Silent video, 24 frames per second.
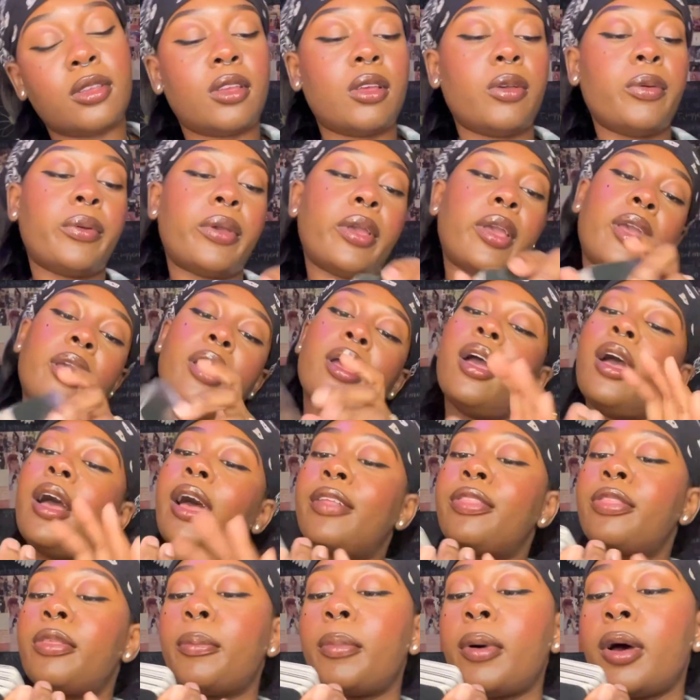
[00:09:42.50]
Okay,
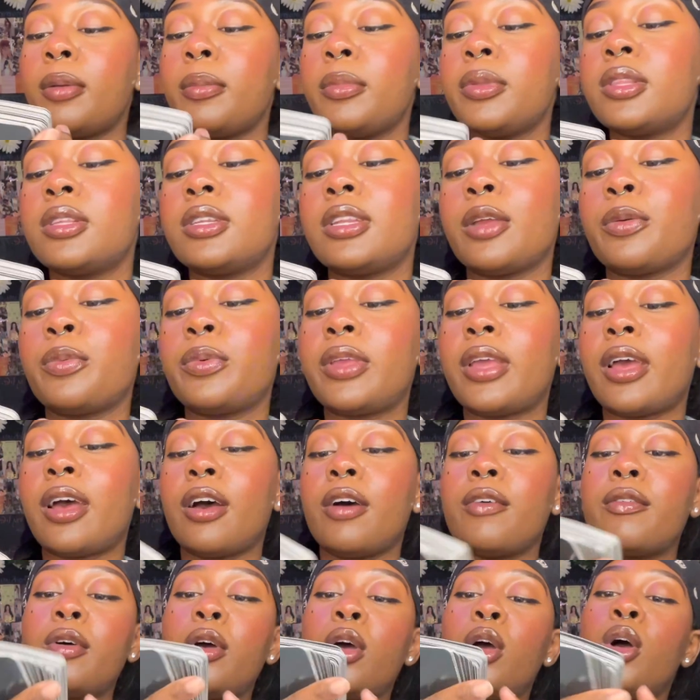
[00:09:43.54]
at the bottom of the deck we
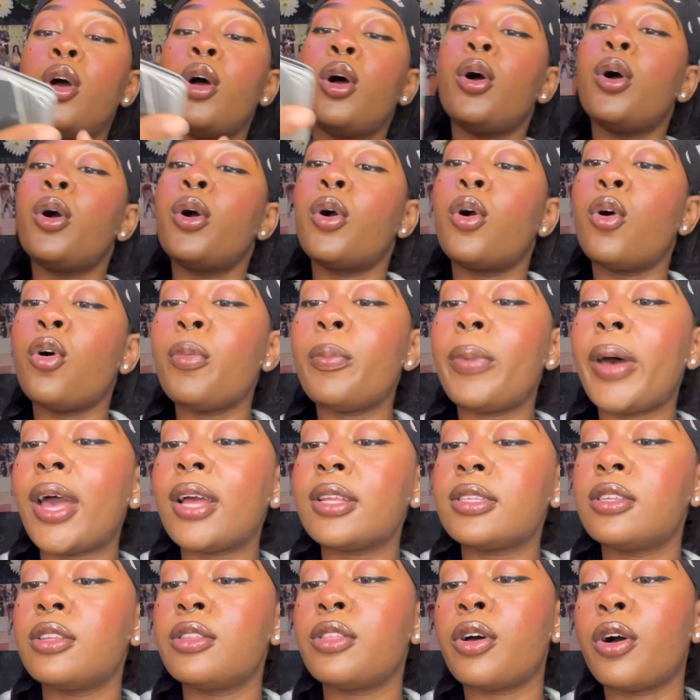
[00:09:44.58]
have, go
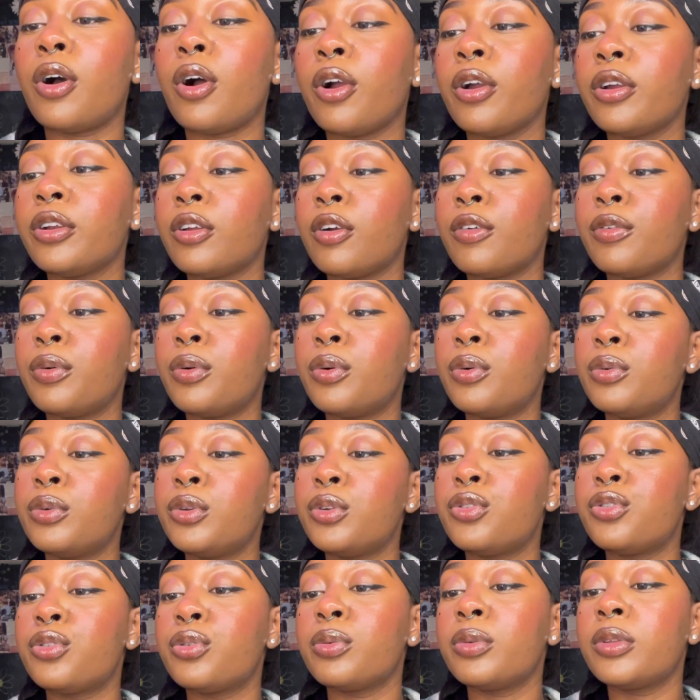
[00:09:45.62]
back to the heart of who
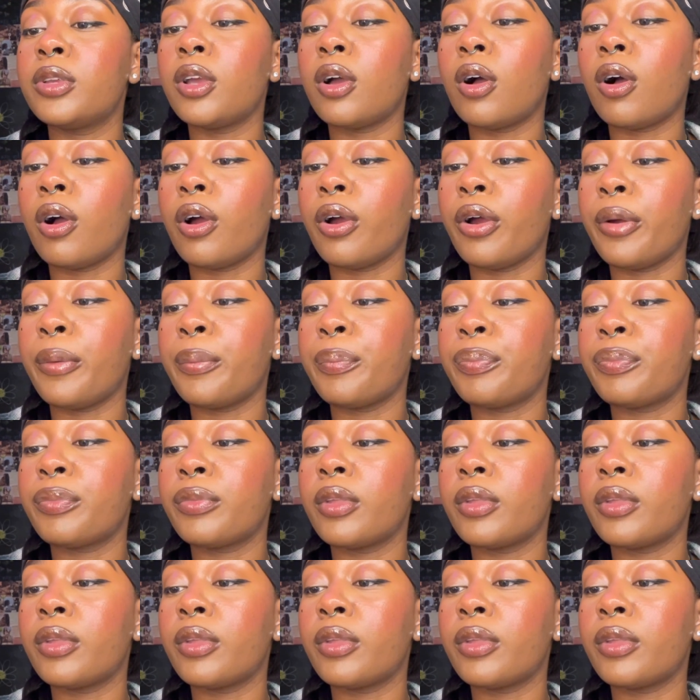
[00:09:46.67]
you truly are.